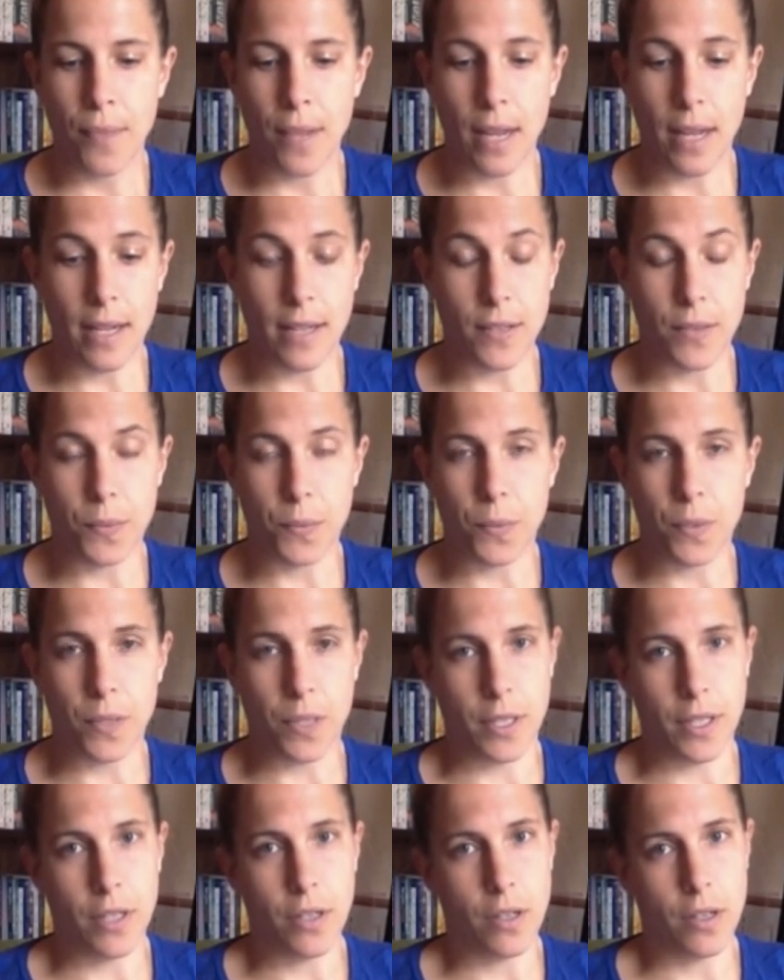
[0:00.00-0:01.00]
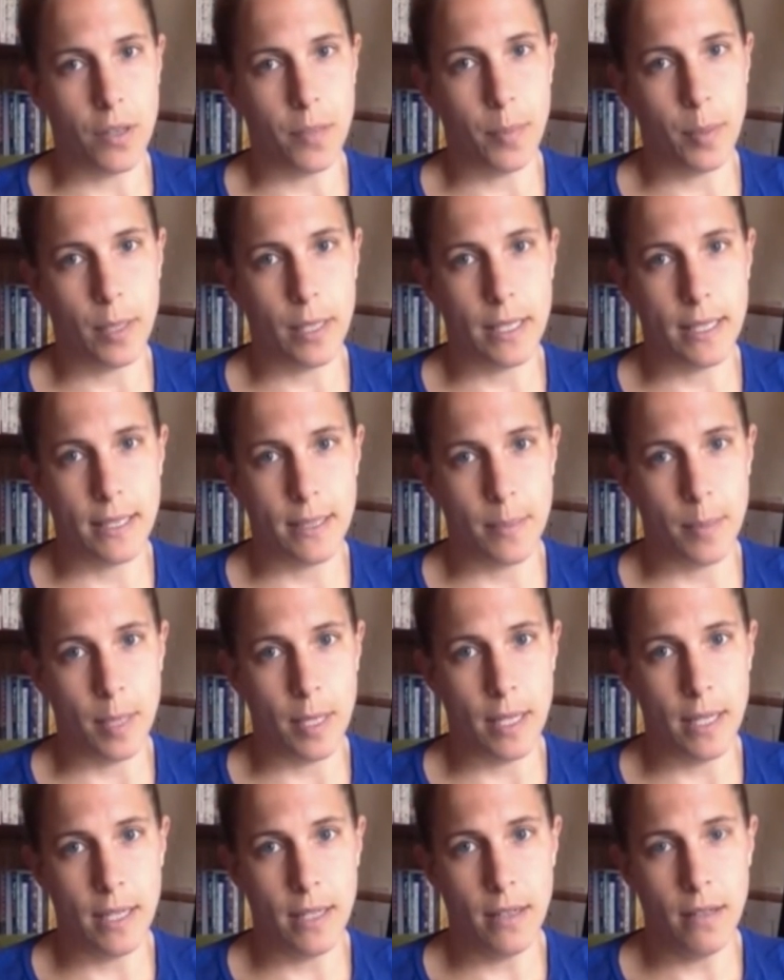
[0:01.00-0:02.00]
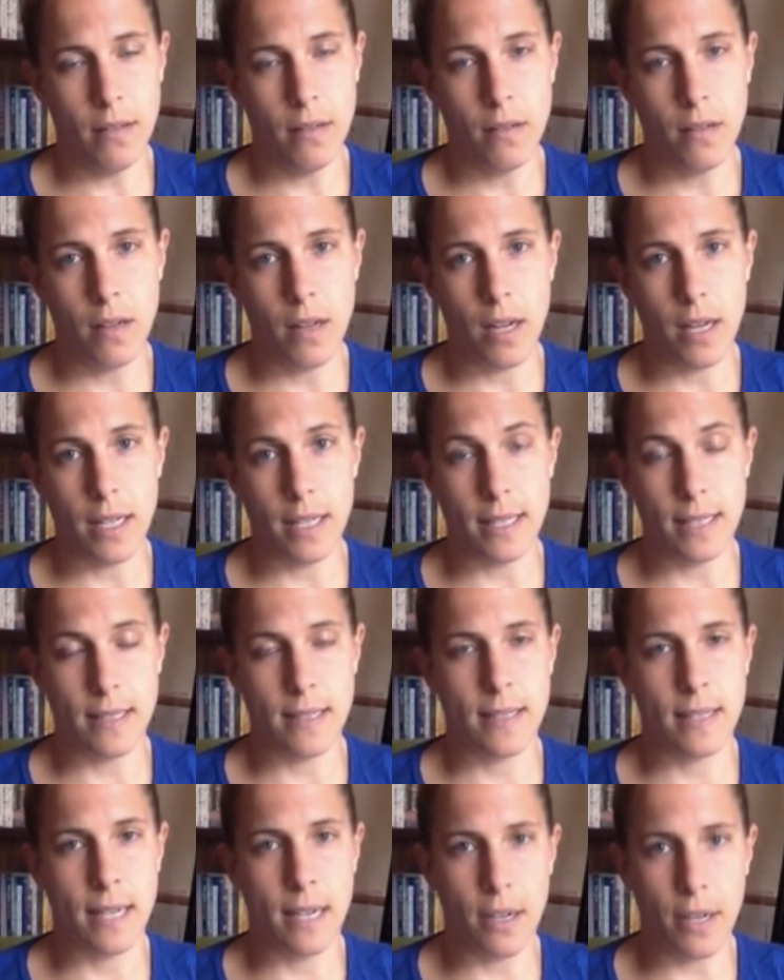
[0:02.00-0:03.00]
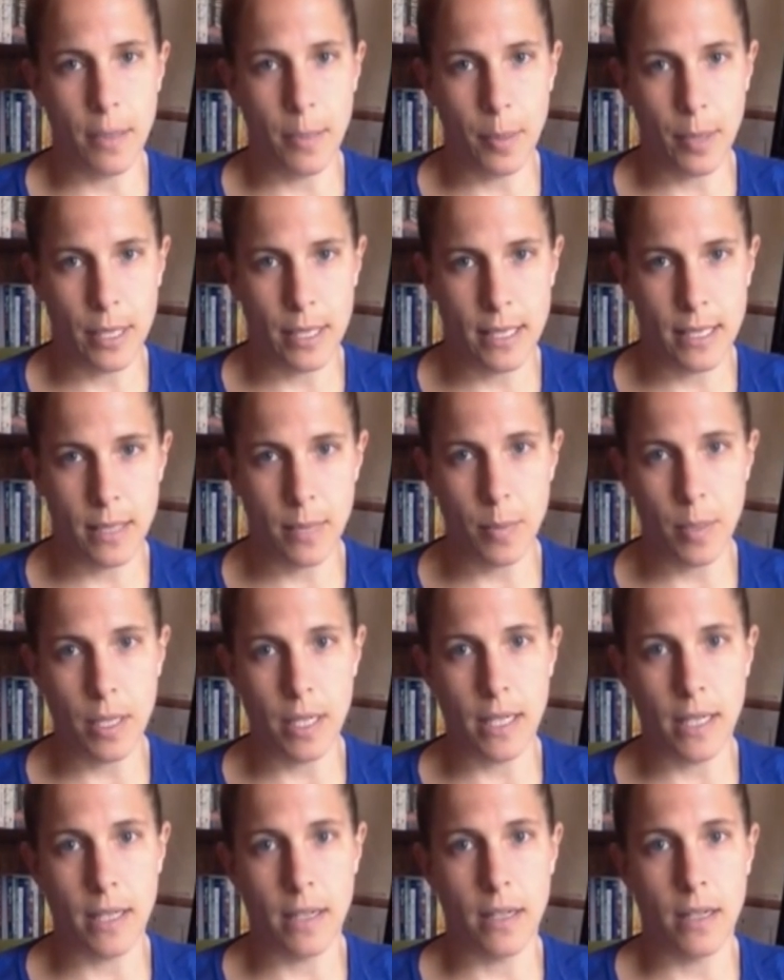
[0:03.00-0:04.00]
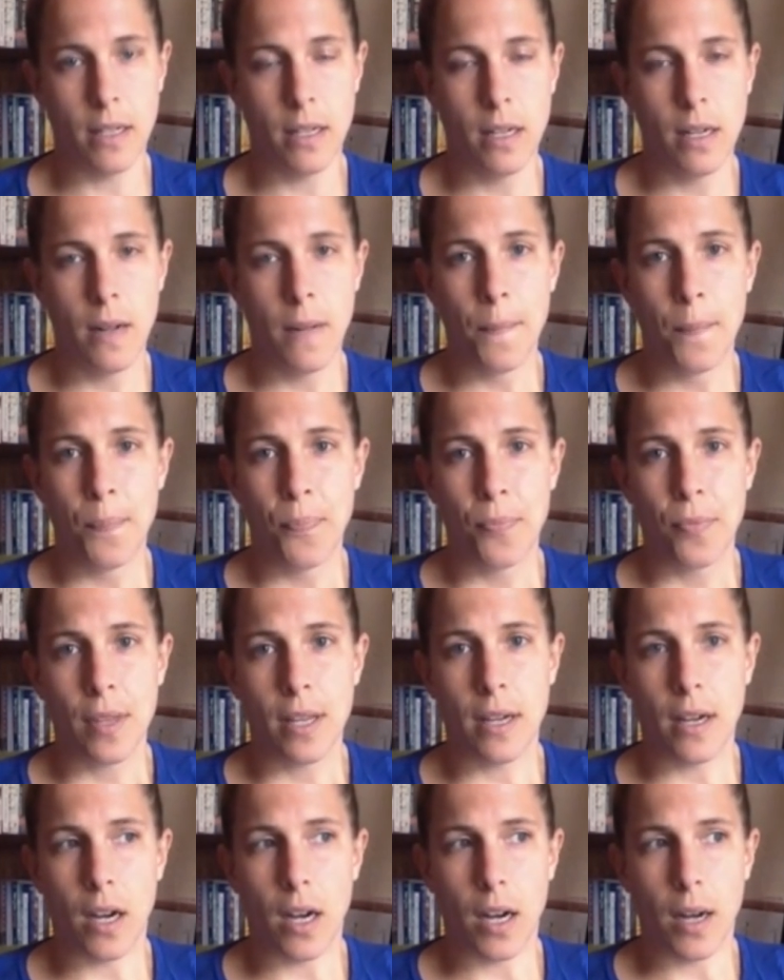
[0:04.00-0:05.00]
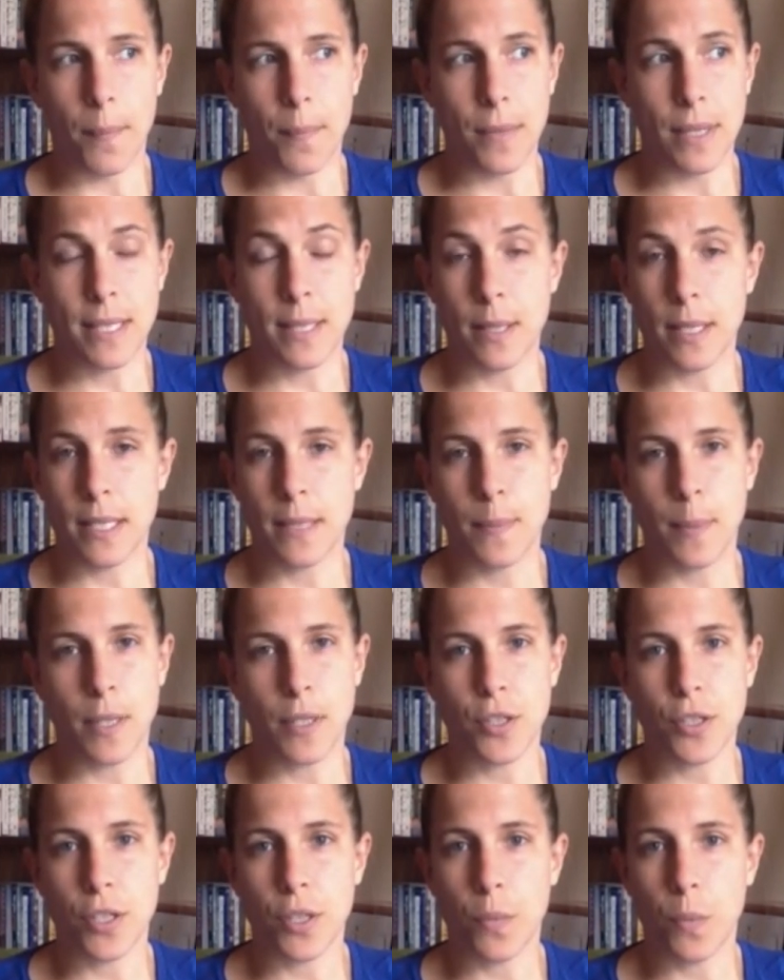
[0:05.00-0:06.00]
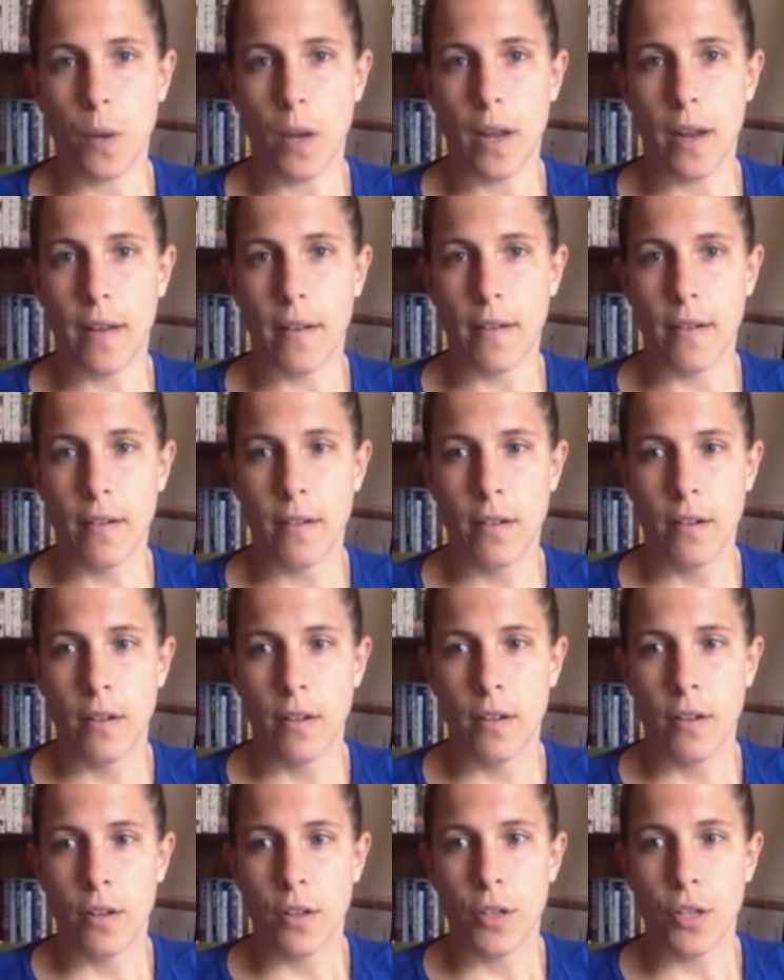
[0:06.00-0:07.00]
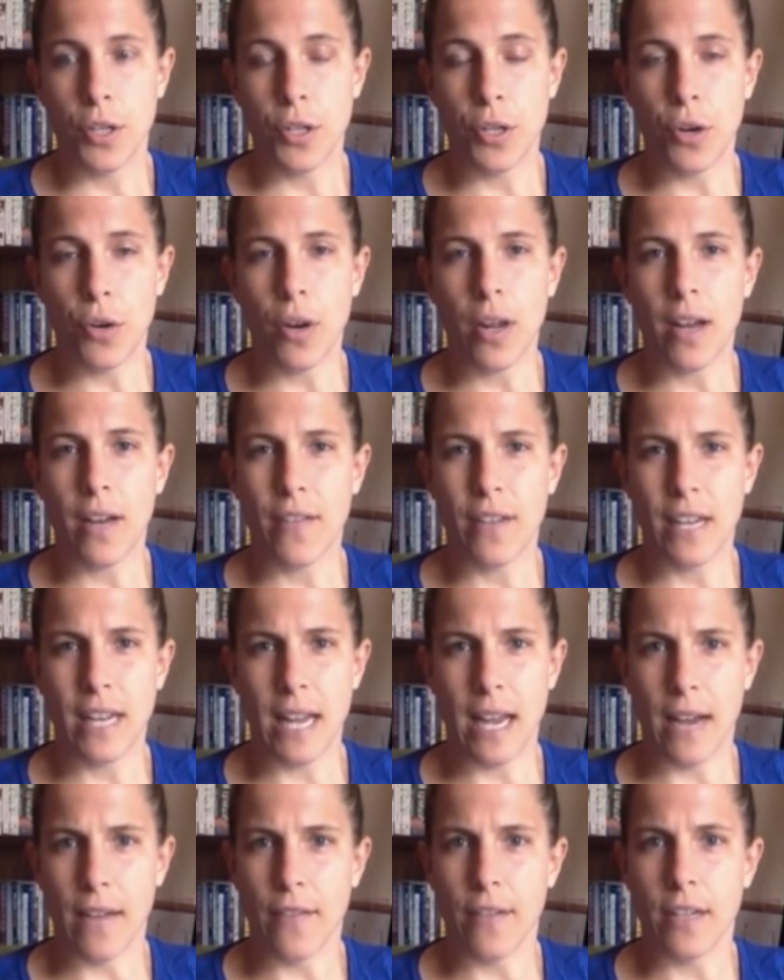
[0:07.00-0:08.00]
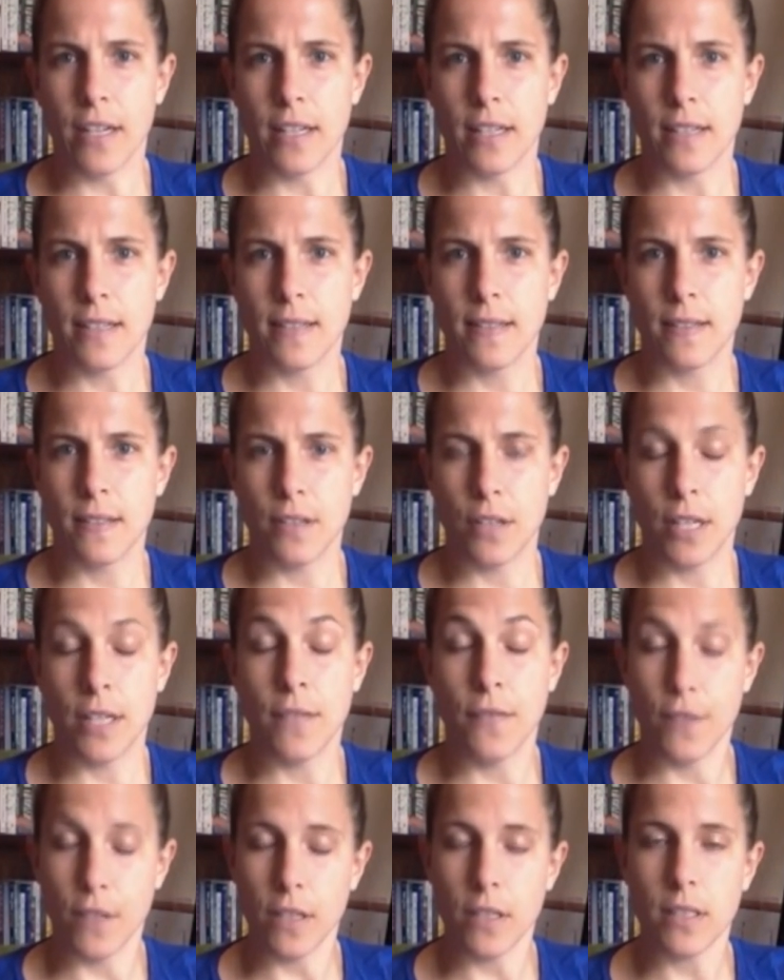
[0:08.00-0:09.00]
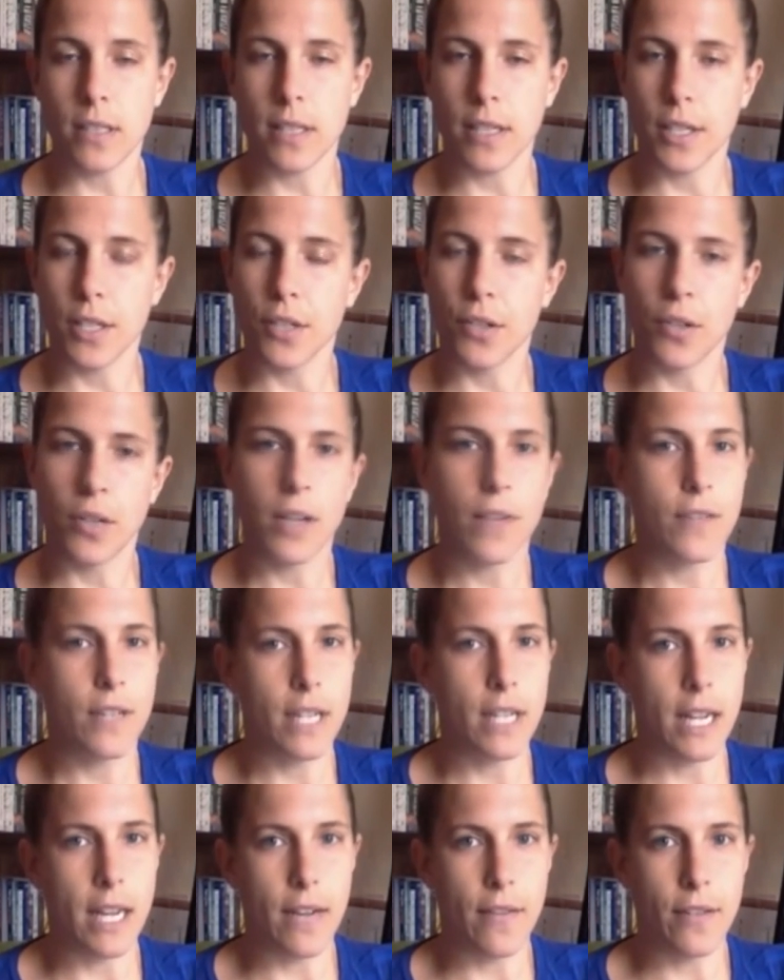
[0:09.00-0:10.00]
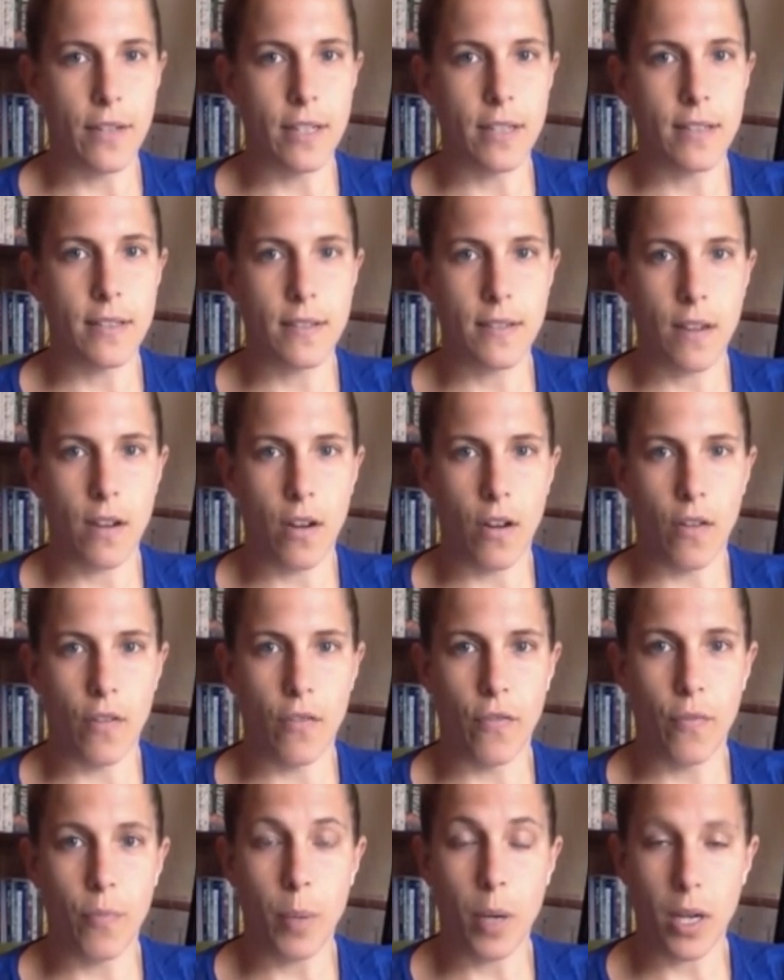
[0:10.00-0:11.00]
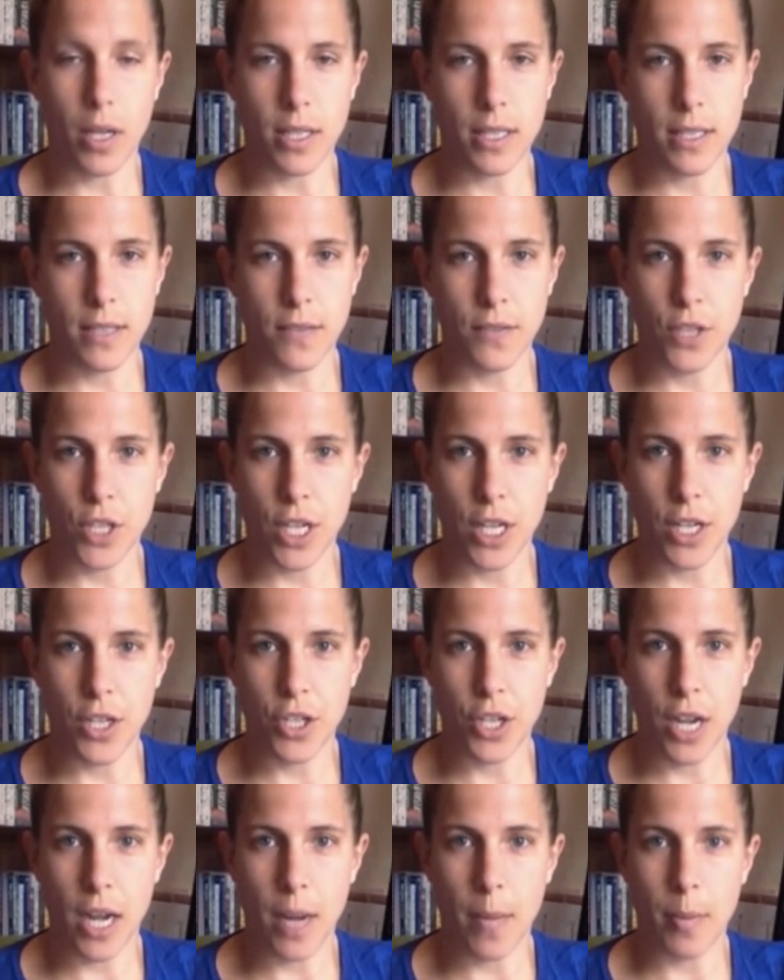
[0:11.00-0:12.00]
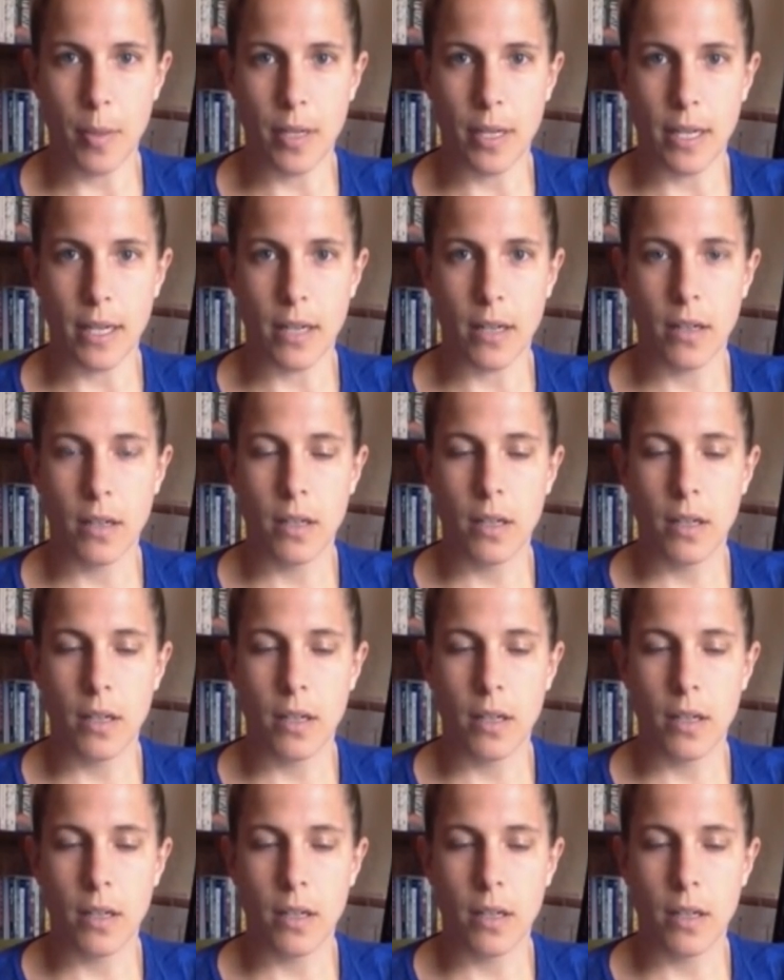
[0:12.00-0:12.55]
it's a really hard place to be in. It's a scary place to be in, especially when you don't have any evidence. It feels like you don't have any evidence of positive change happening.